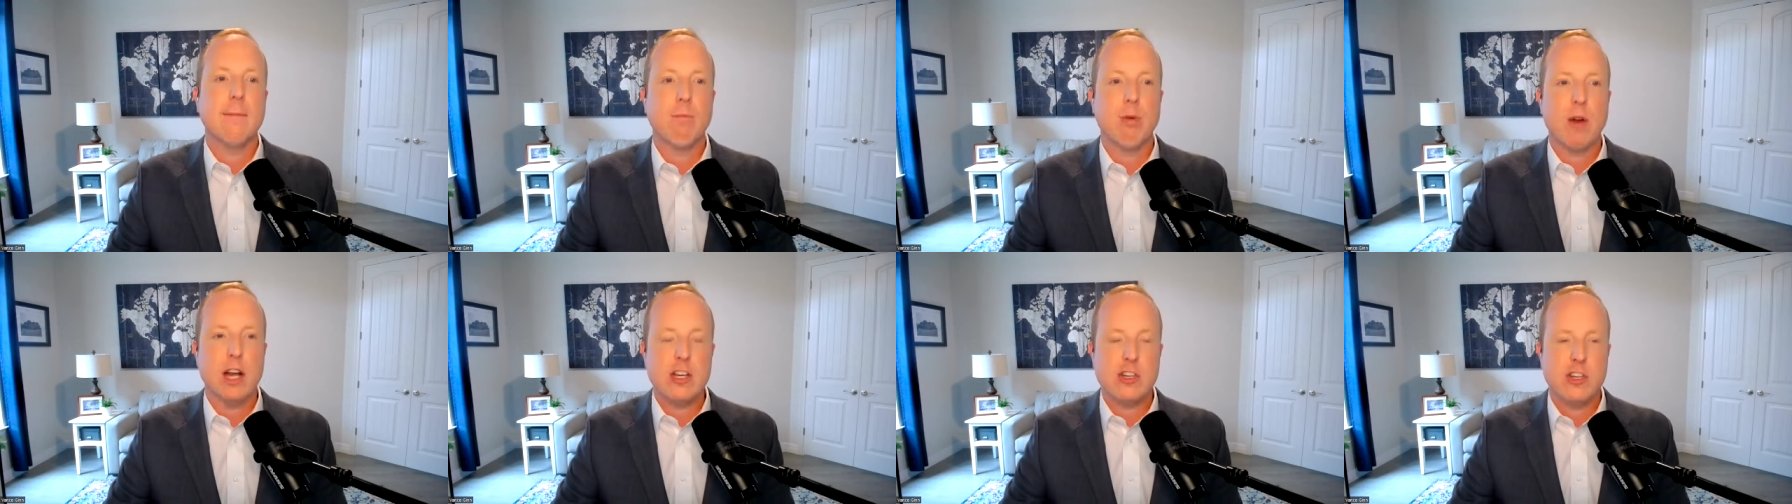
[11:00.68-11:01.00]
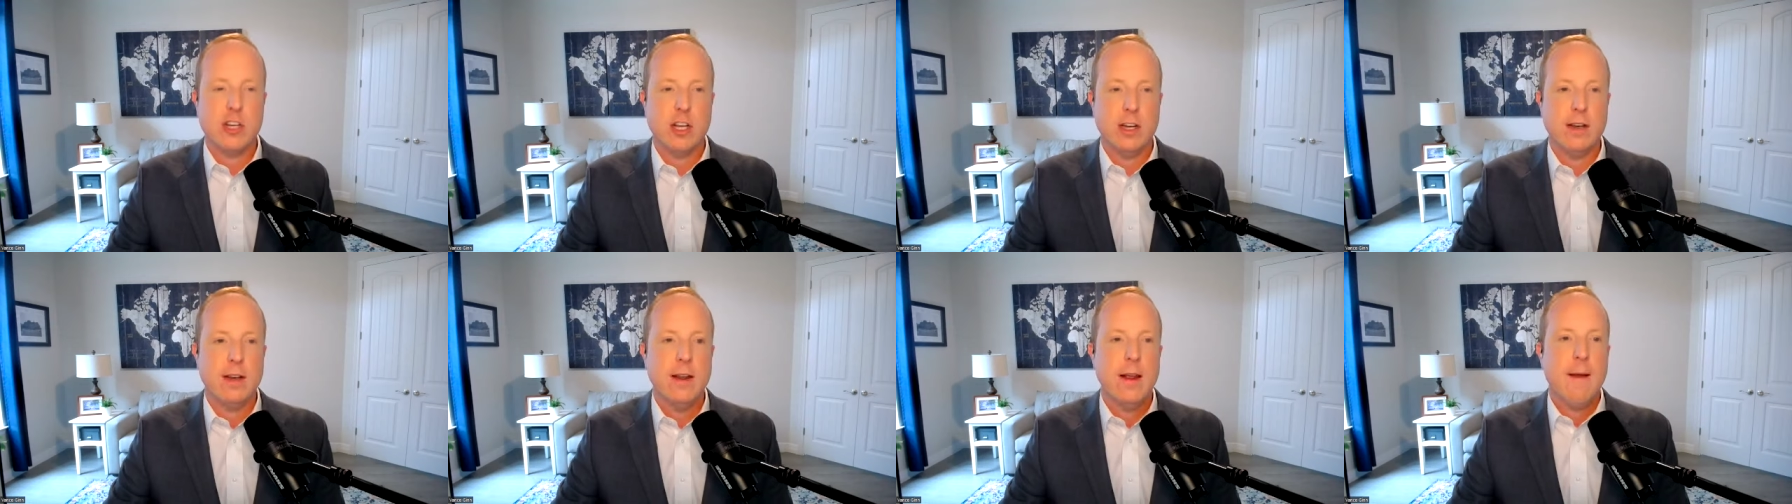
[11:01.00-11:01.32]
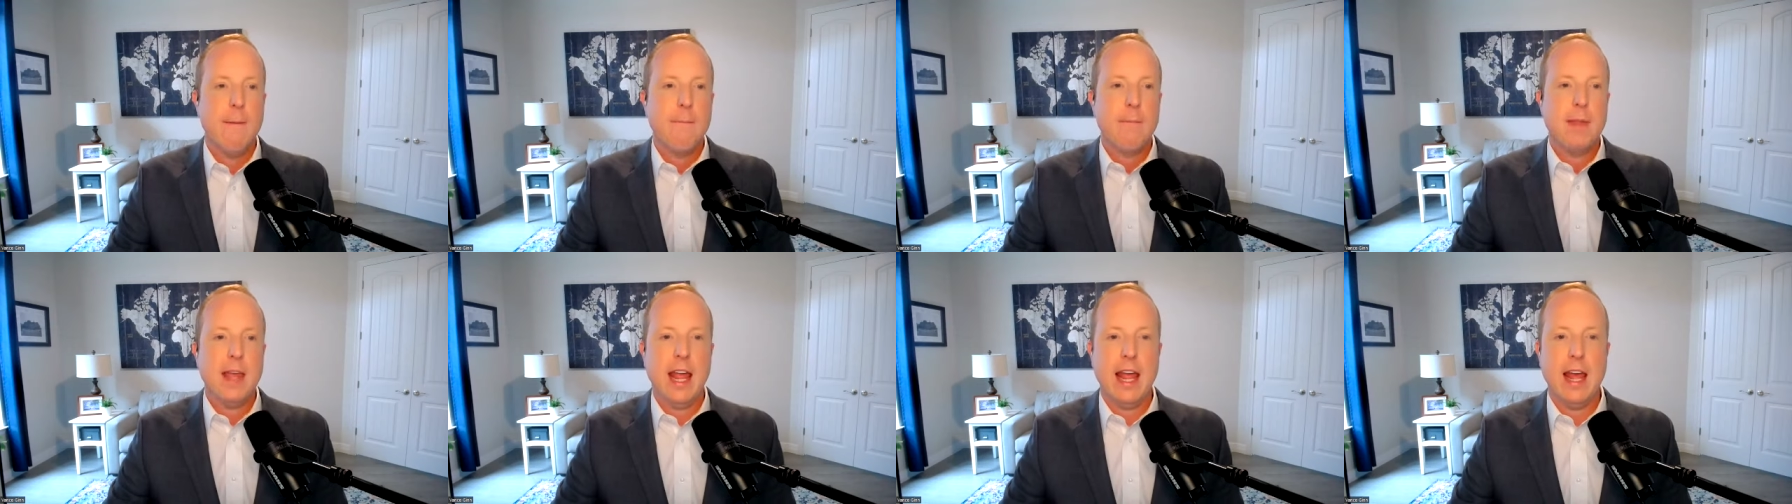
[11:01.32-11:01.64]
compression,
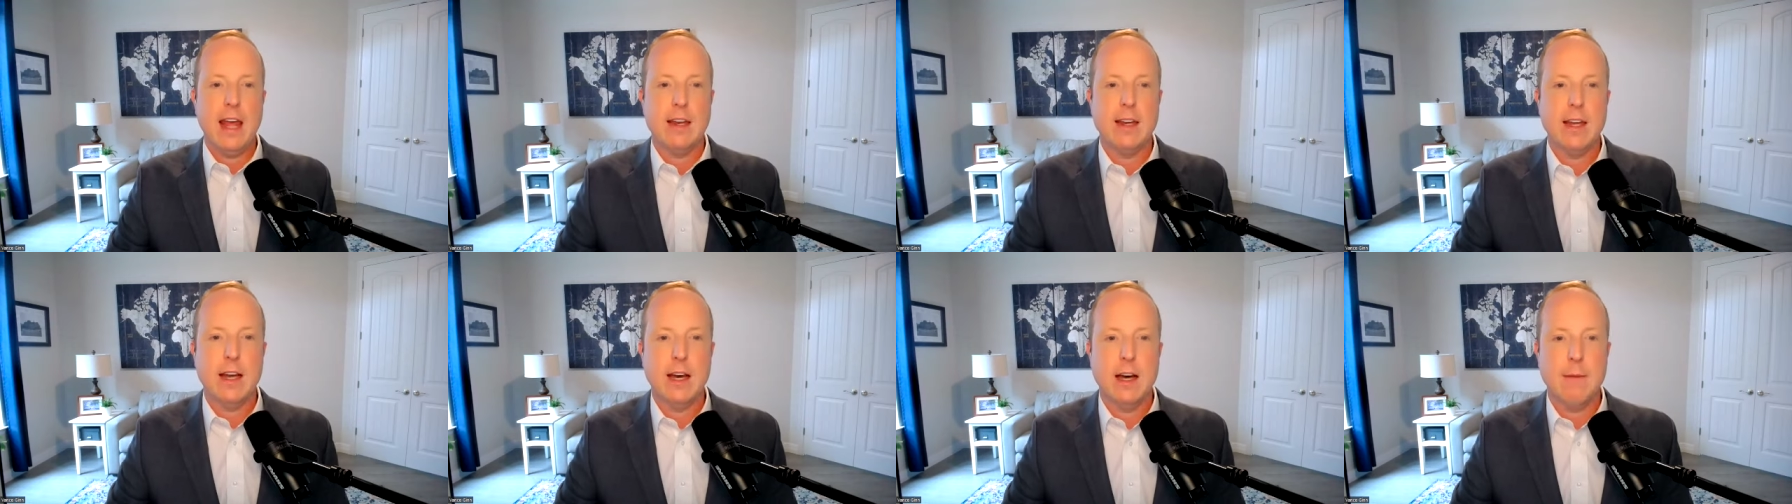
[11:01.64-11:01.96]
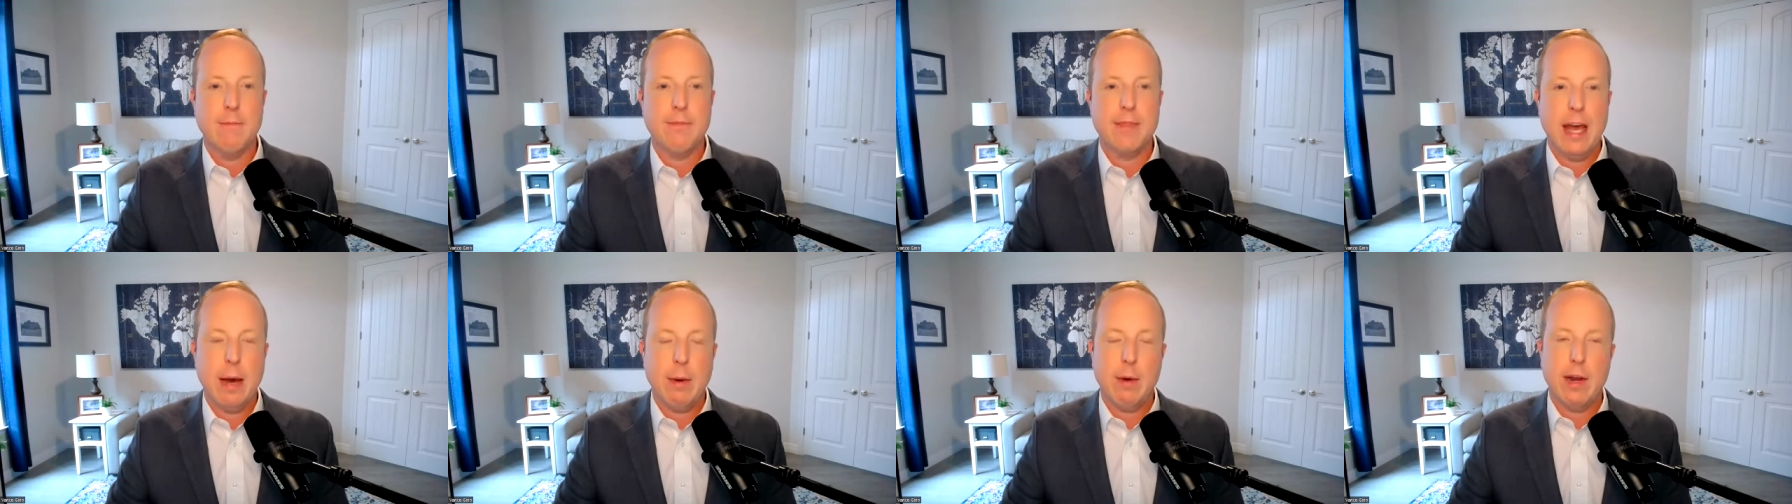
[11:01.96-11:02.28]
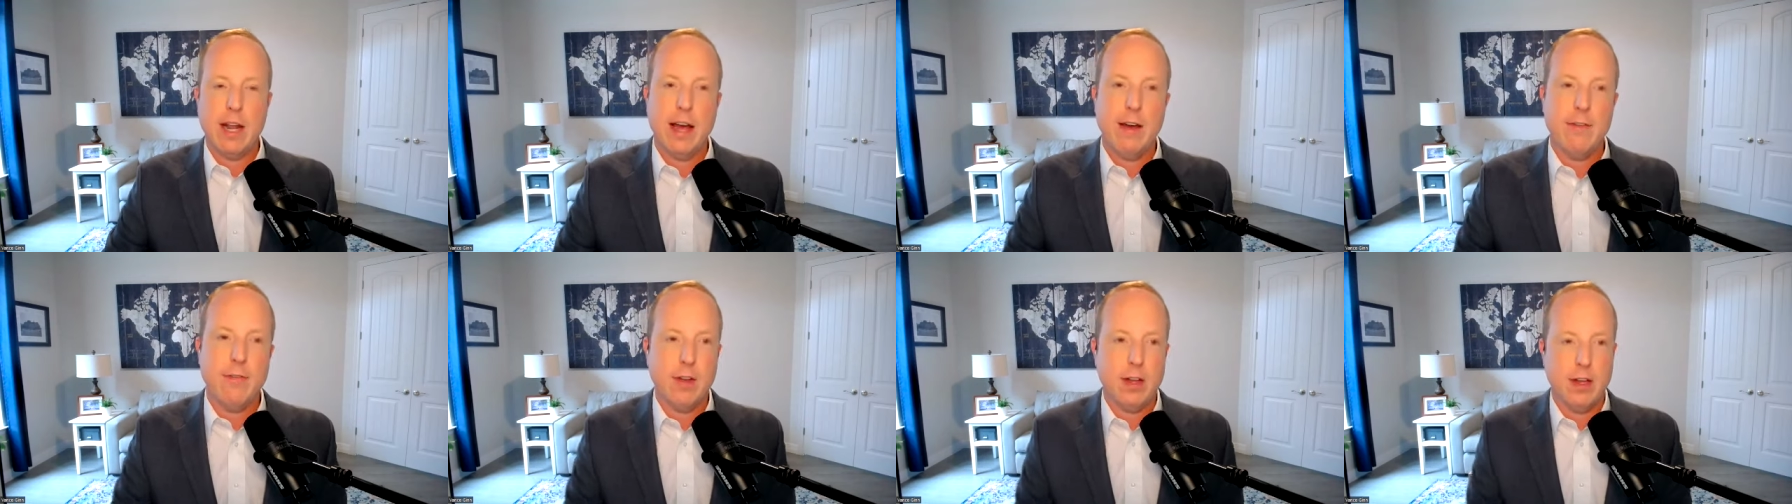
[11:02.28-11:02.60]
and um, that would
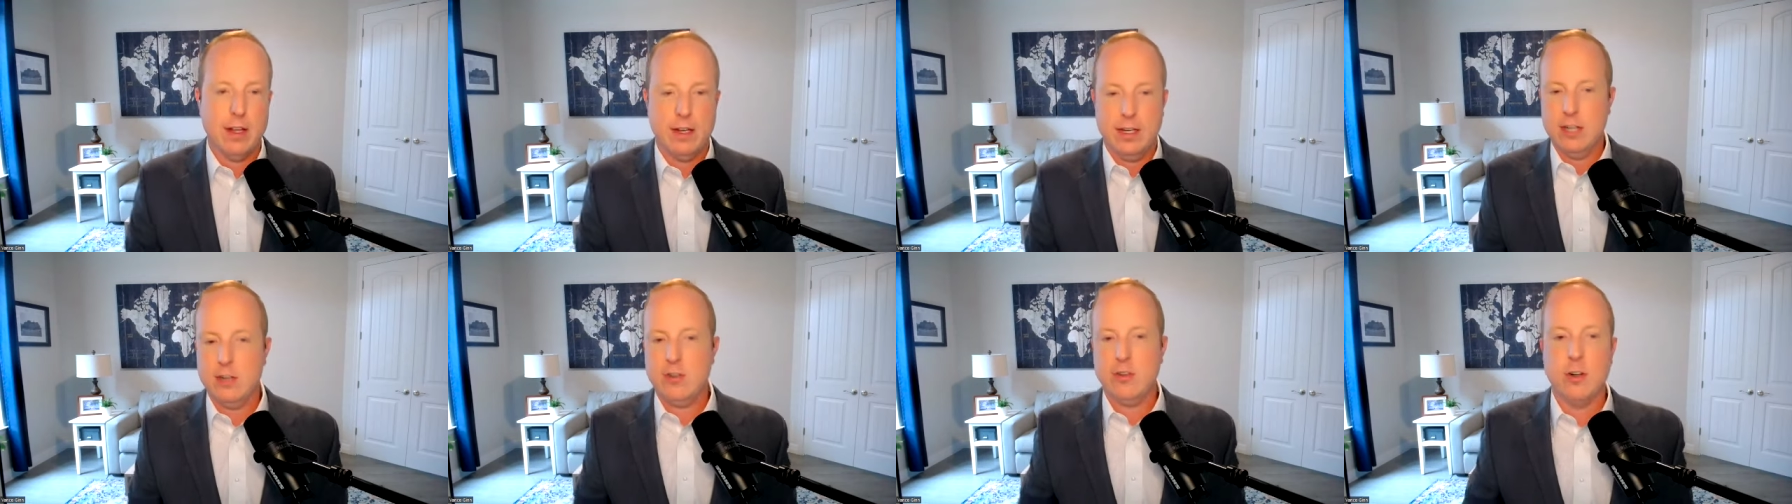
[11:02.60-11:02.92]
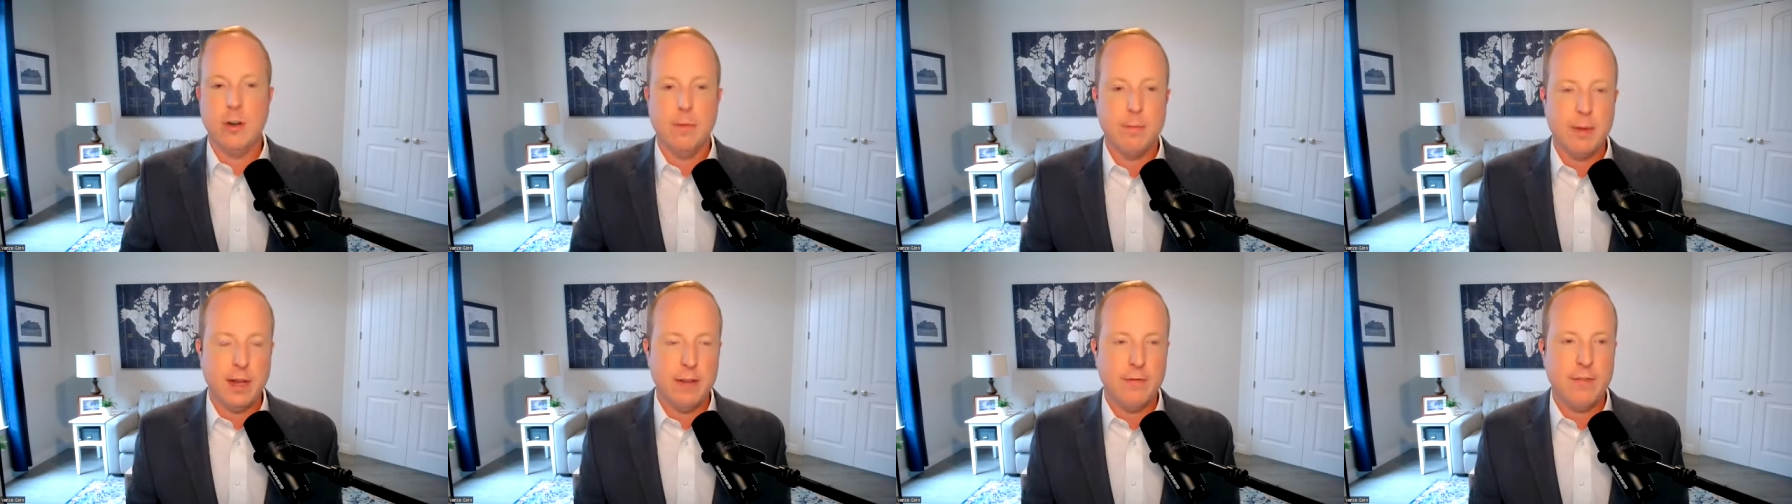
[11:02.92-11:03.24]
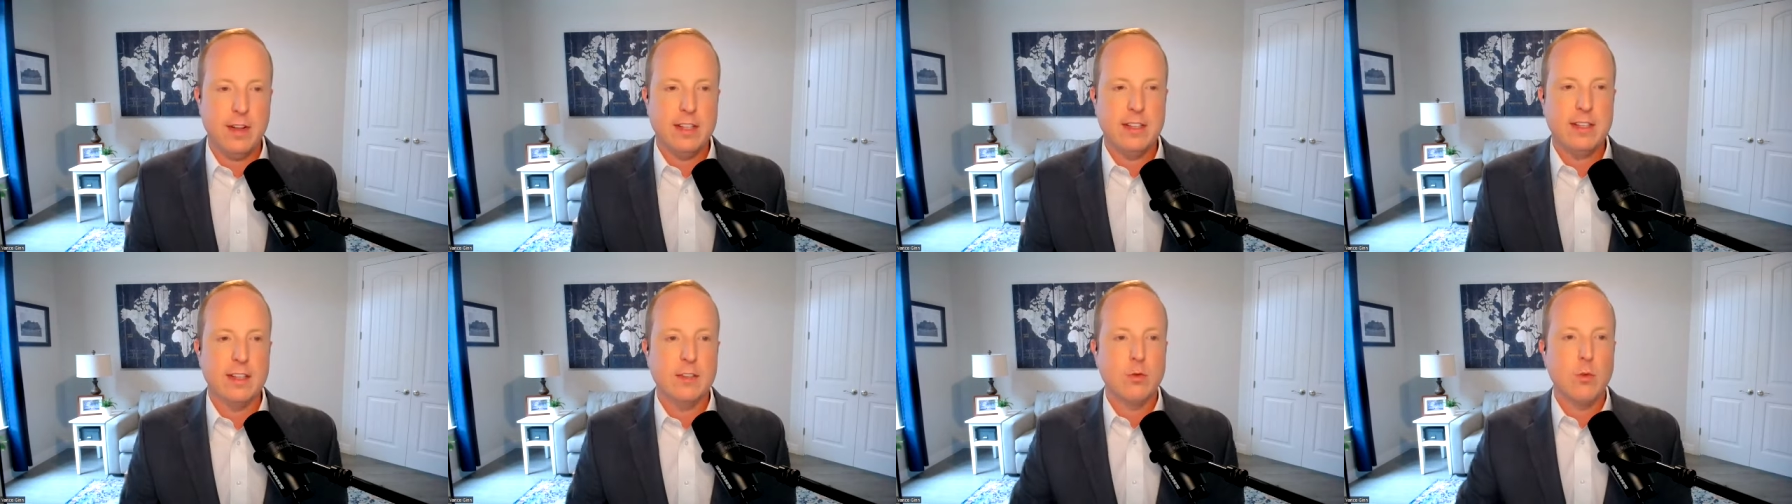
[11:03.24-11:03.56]
have additional
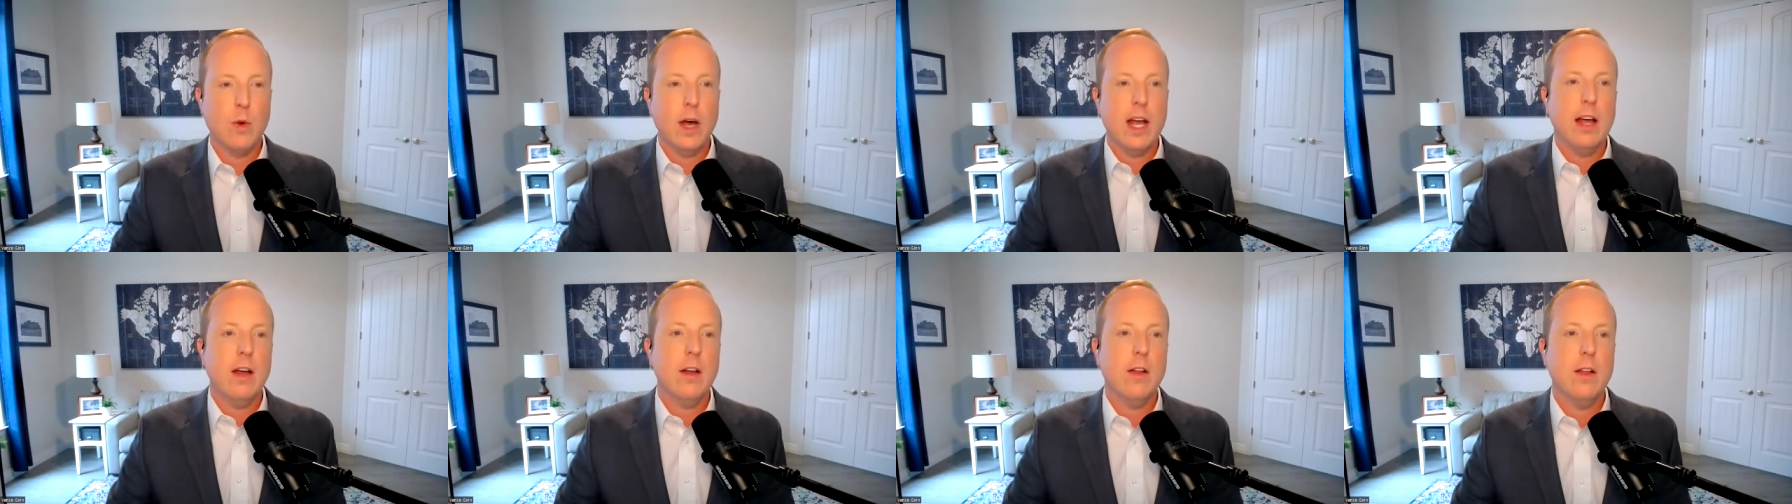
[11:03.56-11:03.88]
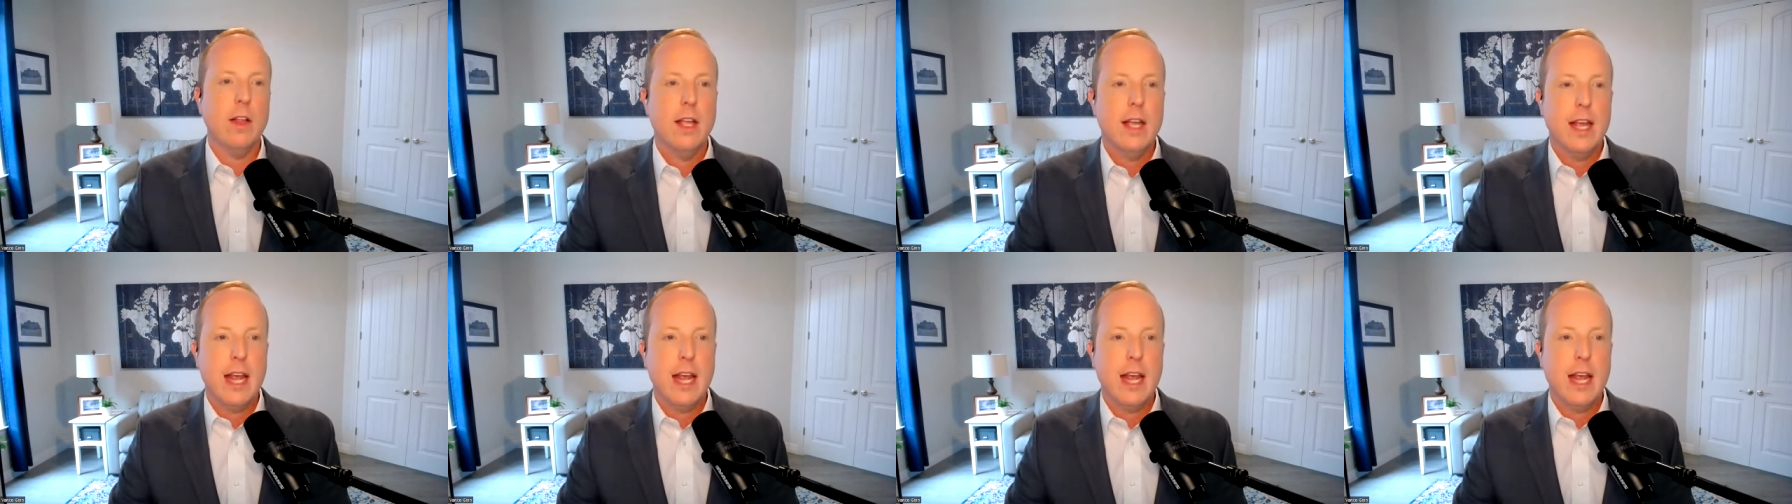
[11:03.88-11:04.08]
benefits as well.